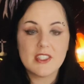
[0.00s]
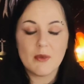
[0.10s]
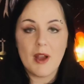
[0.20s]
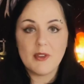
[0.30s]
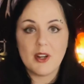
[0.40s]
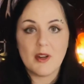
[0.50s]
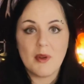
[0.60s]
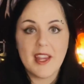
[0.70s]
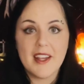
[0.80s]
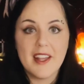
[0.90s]
around her,
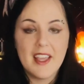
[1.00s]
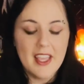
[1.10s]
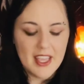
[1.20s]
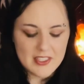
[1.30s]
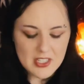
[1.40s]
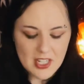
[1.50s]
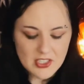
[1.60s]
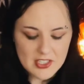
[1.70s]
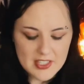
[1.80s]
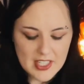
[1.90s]
right? It's not
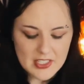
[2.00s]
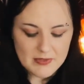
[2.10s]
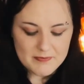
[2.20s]
just that